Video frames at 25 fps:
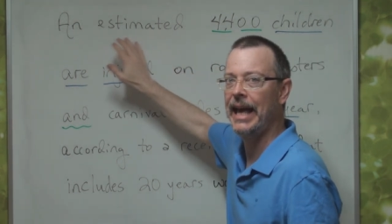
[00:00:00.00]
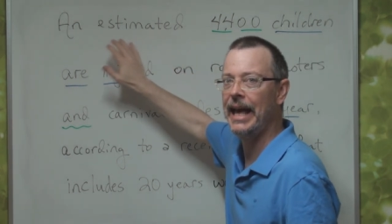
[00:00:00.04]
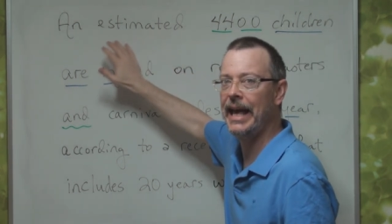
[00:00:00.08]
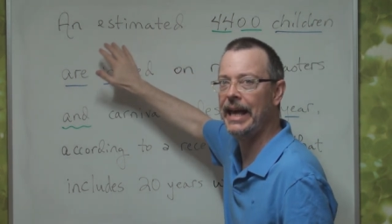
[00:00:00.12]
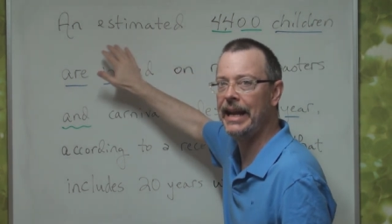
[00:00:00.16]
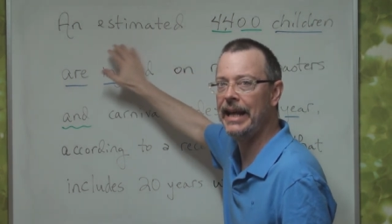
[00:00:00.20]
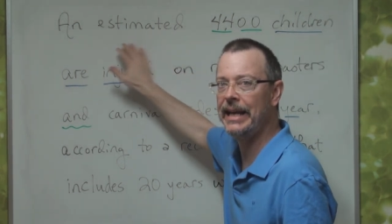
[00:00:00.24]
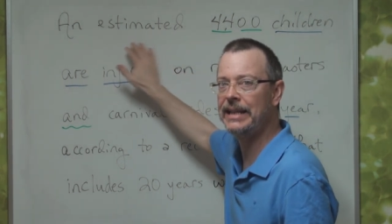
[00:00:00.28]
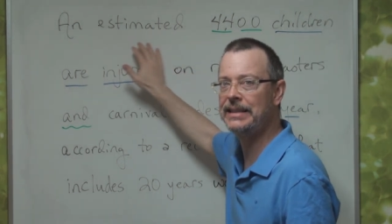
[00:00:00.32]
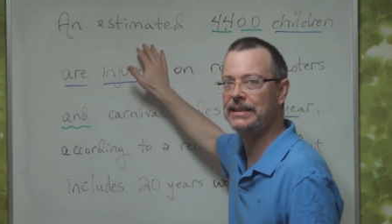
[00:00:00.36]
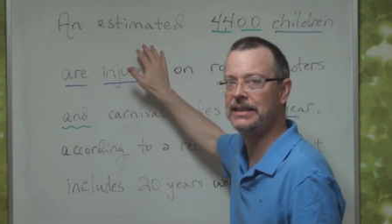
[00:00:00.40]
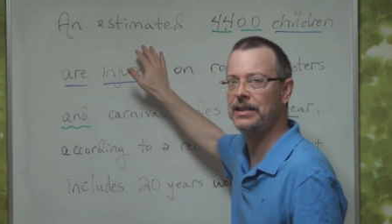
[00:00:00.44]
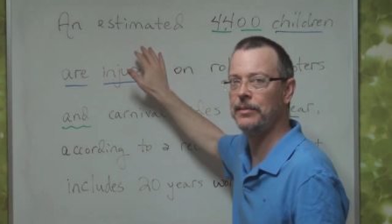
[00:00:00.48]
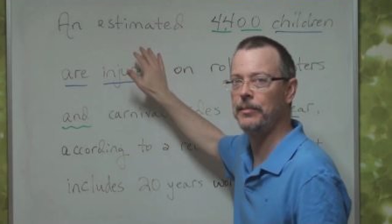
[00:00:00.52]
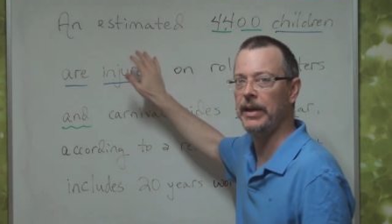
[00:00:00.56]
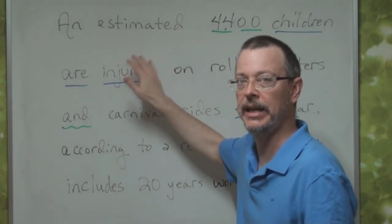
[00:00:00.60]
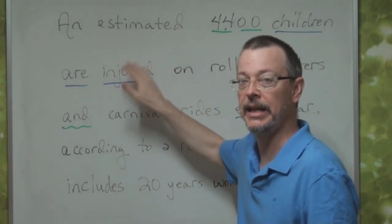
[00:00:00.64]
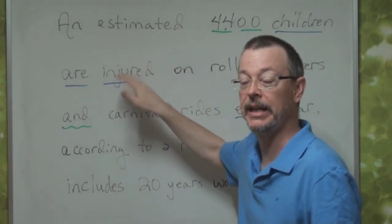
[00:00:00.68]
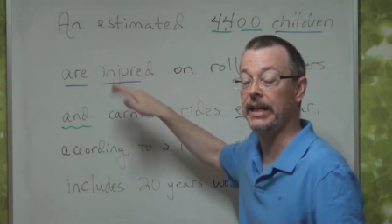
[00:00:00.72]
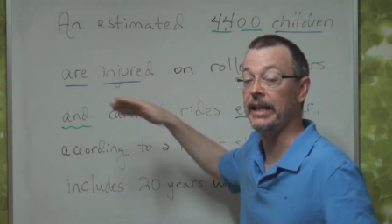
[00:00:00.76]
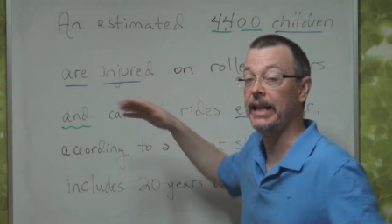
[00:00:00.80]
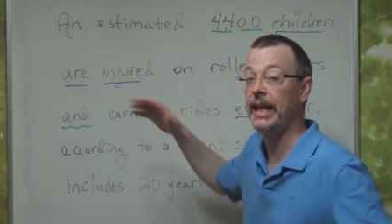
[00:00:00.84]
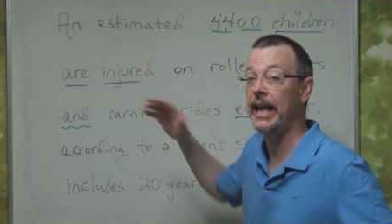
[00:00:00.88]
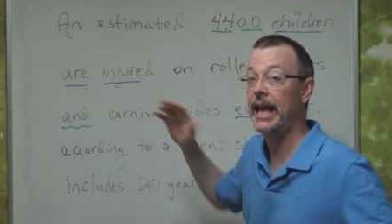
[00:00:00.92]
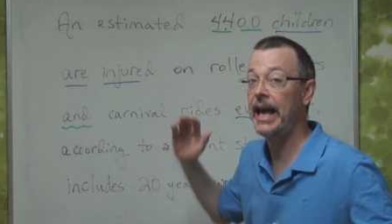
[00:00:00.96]
An
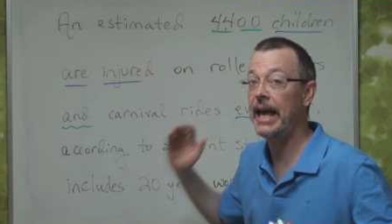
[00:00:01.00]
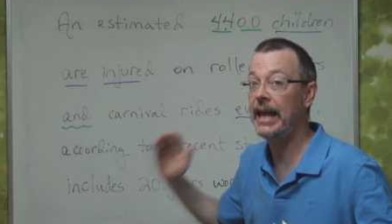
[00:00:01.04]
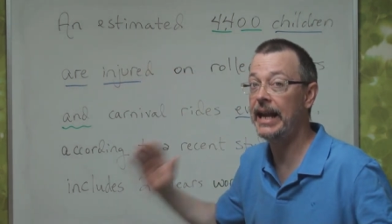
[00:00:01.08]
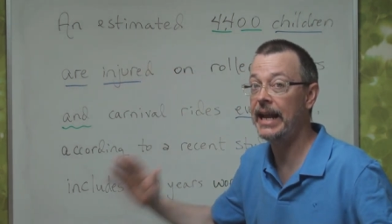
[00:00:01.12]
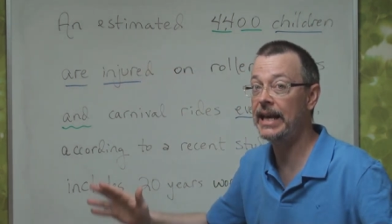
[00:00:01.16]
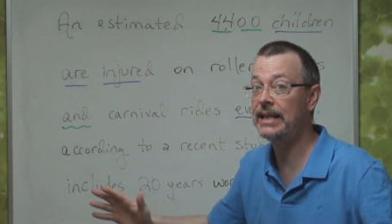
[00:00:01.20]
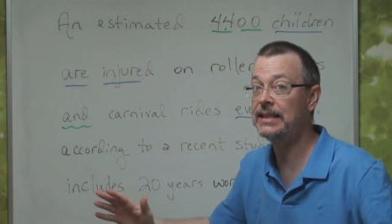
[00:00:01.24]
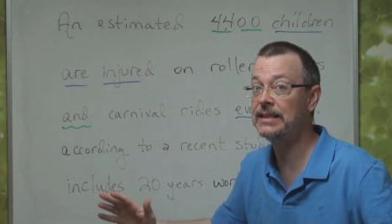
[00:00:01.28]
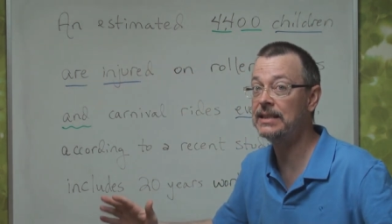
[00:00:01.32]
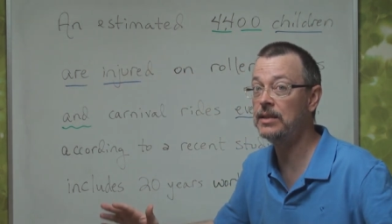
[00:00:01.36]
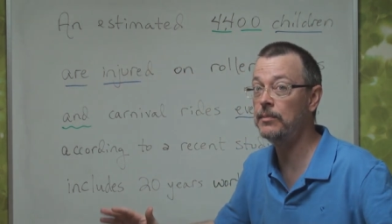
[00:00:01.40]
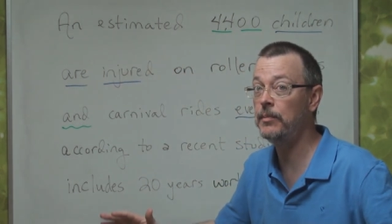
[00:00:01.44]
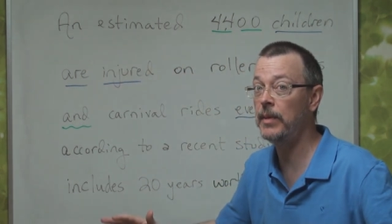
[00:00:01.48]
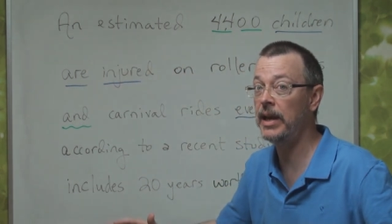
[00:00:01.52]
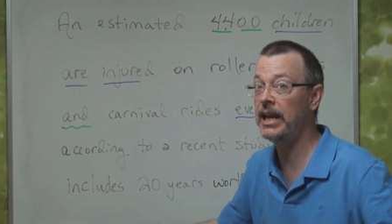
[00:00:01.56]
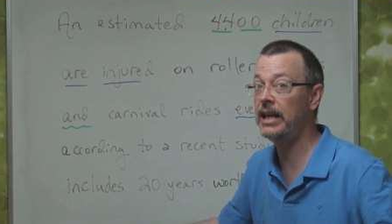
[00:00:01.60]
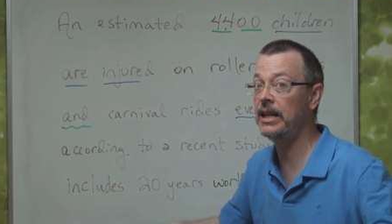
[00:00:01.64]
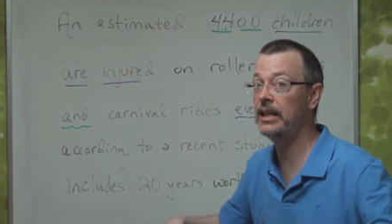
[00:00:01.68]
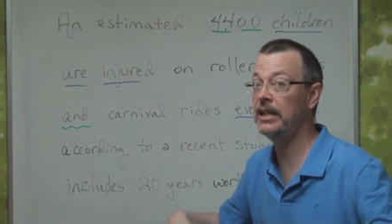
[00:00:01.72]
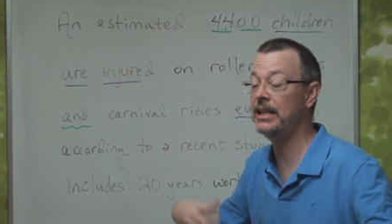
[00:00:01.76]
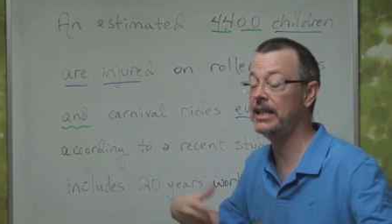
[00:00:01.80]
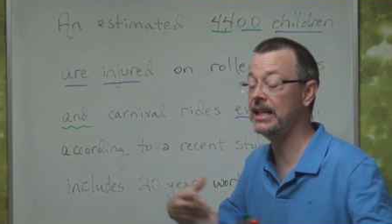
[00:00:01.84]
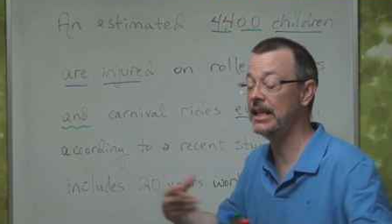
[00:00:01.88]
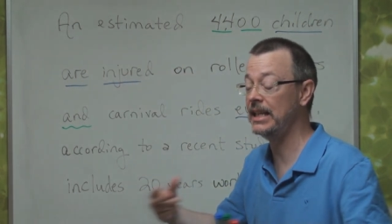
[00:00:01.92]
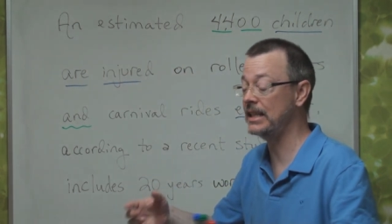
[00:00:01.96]
estimated. An
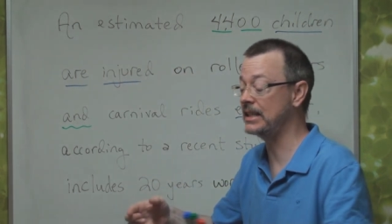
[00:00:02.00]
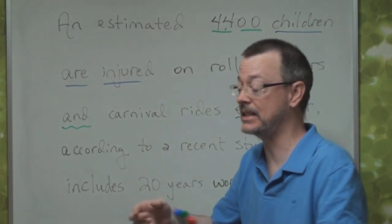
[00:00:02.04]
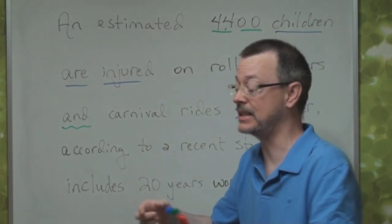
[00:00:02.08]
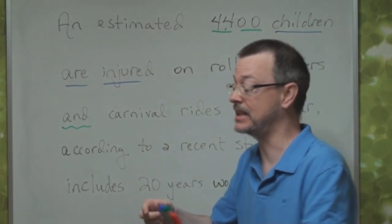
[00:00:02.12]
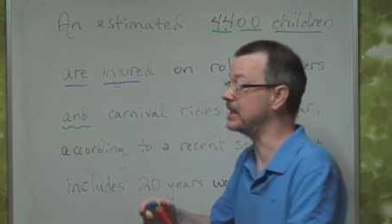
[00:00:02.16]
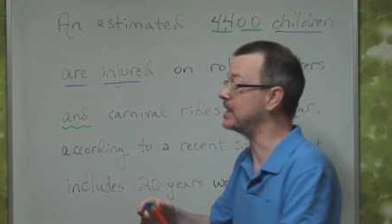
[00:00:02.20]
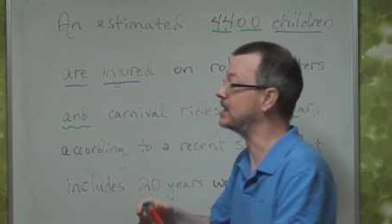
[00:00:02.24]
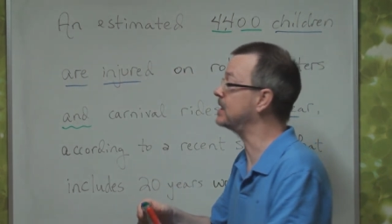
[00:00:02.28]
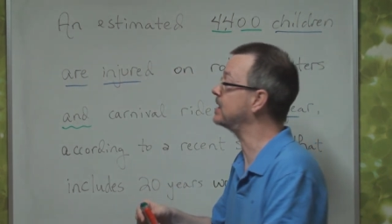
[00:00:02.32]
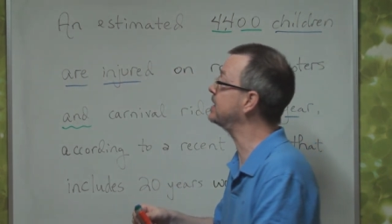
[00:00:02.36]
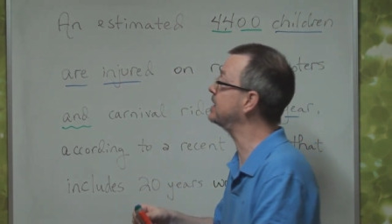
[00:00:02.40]
estimated is the